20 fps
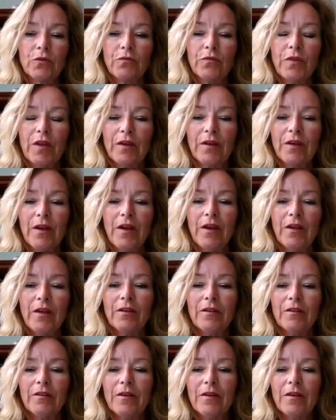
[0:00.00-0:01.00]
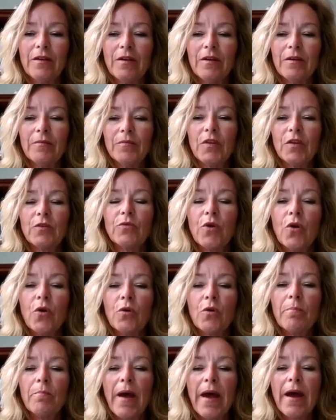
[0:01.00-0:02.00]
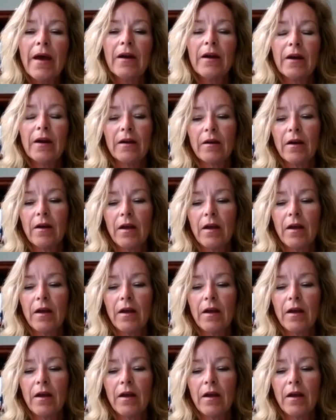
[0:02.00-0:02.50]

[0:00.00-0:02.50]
of the role bearer